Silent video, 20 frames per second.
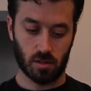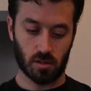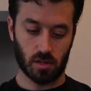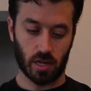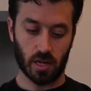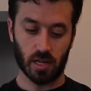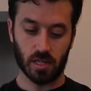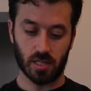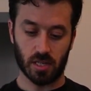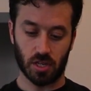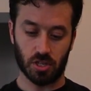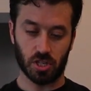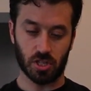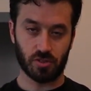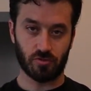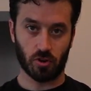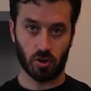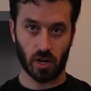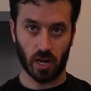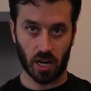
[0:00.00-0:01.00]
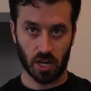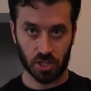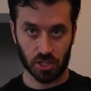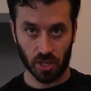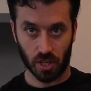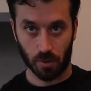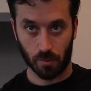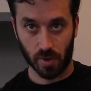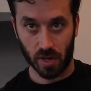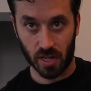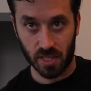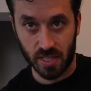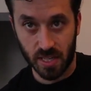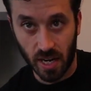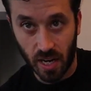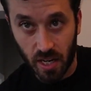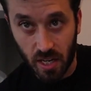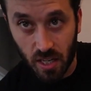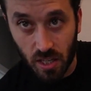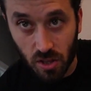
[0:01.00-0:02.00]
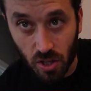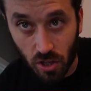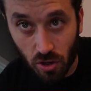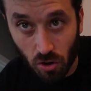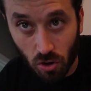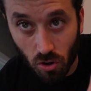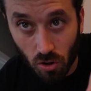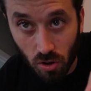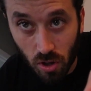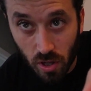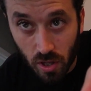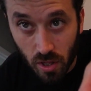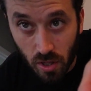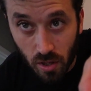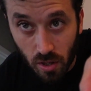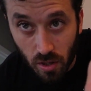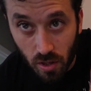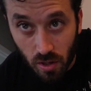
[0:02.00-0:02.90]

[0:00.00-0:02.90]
like I said, just for a hatchling, but a tiny little